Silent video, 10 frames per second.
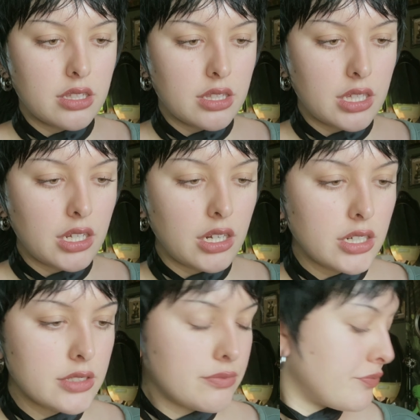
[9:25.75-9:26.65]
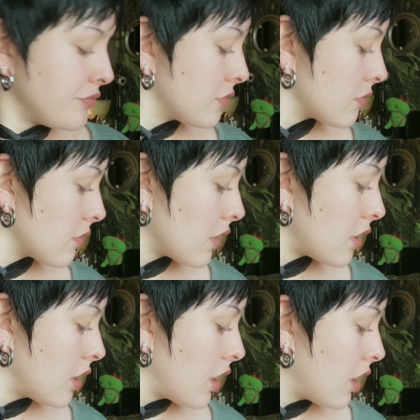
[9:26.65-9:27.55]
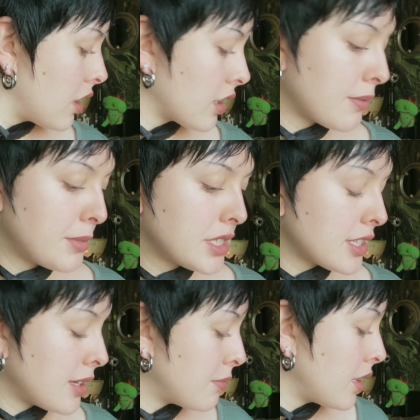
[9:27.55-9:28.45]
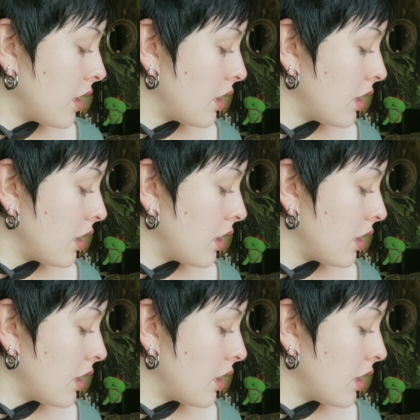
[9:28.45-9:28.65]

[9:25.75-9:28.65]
There. Give me some